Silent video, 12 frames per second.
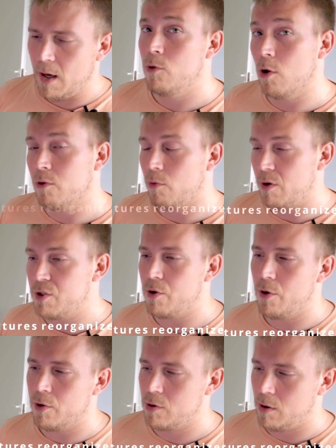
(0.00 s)
not
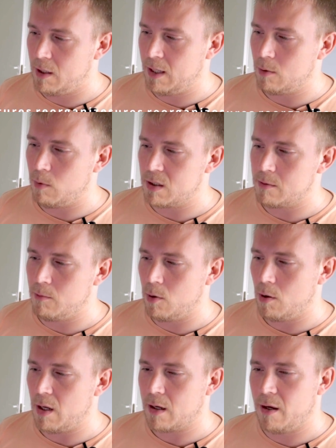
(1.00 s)
research, it was
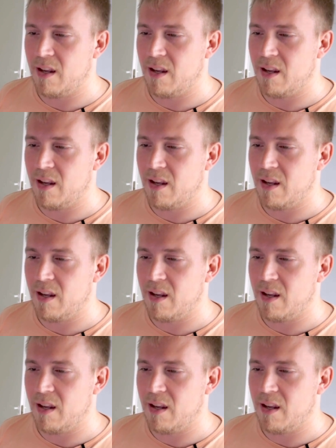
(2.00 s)
more like